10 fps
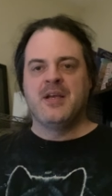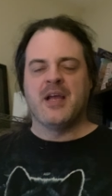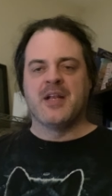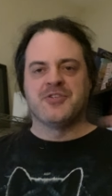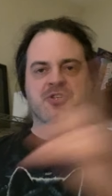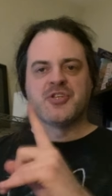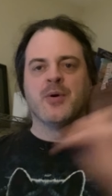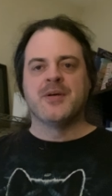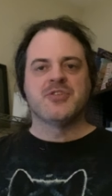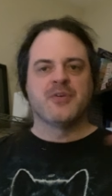And it's just
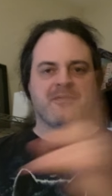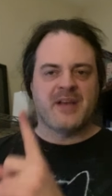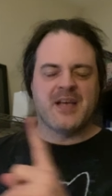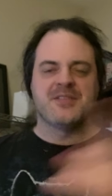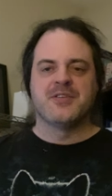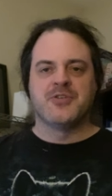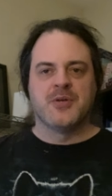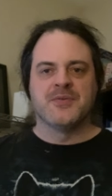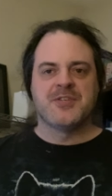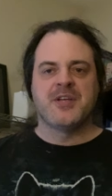going so fast that you
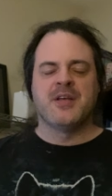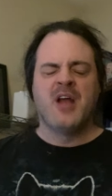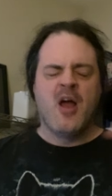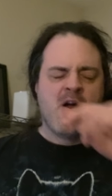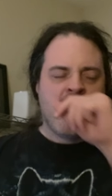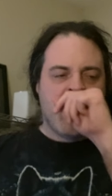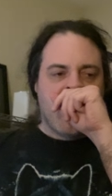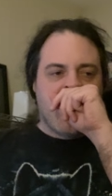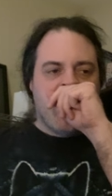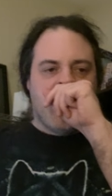don't see it.
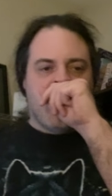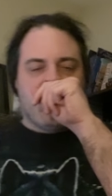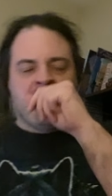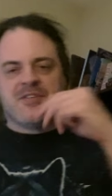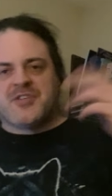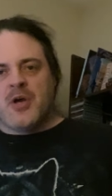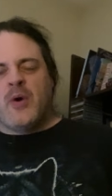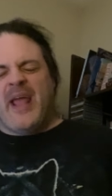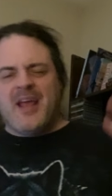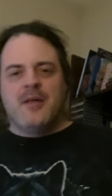So
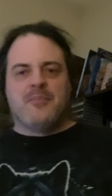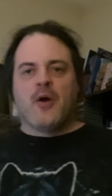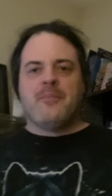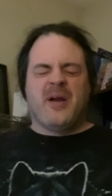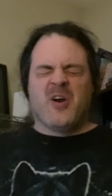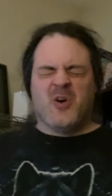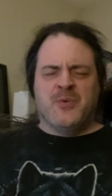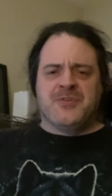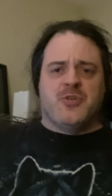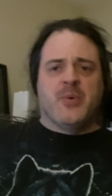Hanna-Barbera
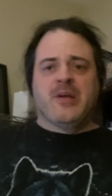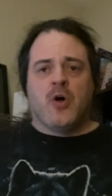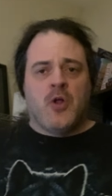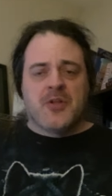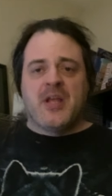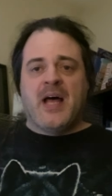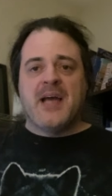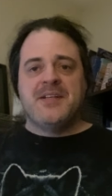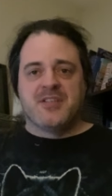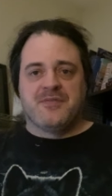was doing all
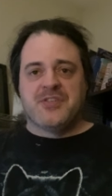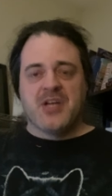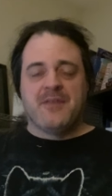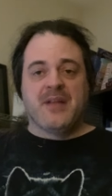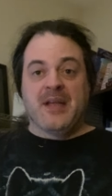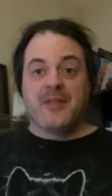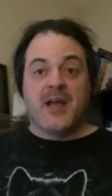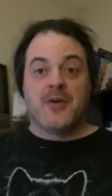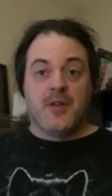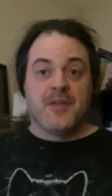kinds of stuff like
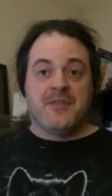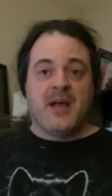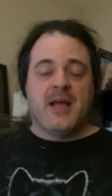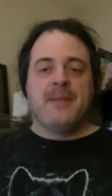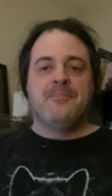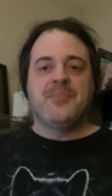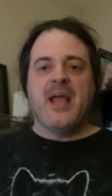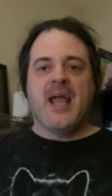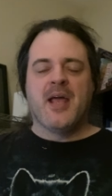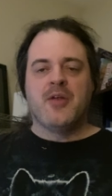that all the time.
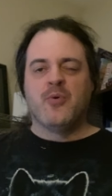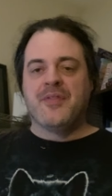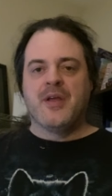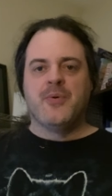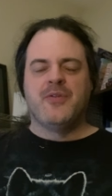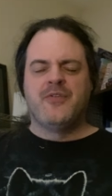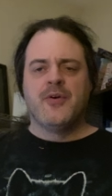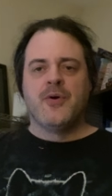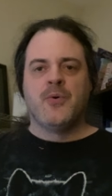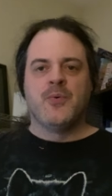And what they would
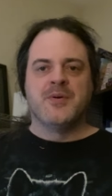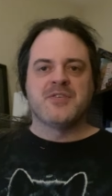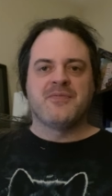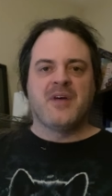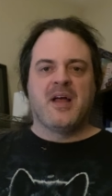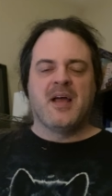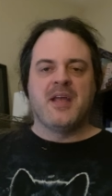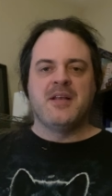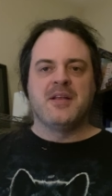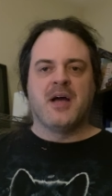do was
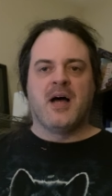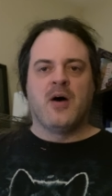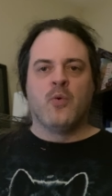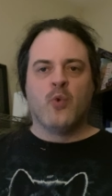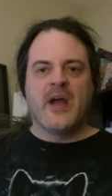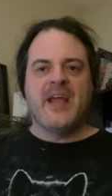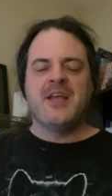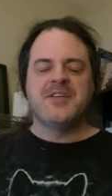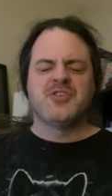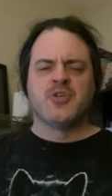find uh,
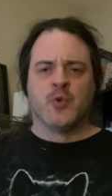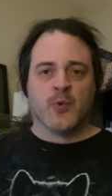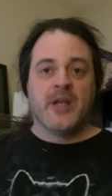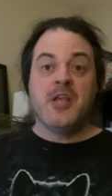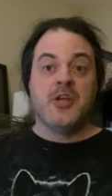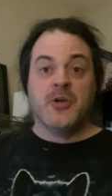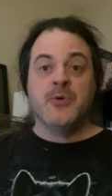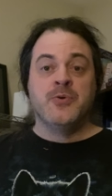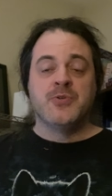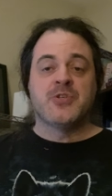ways to
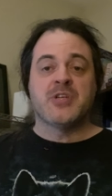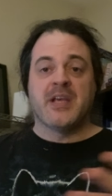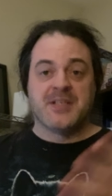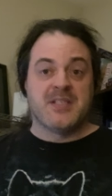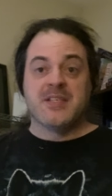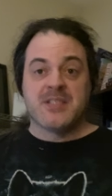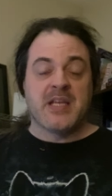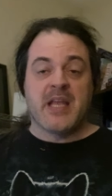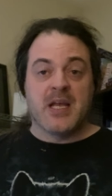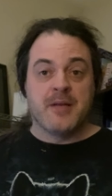reuse
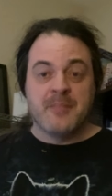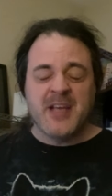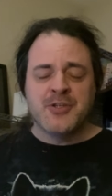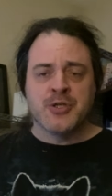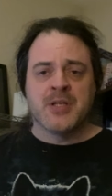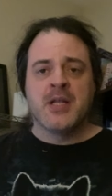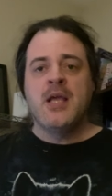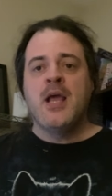existing animation.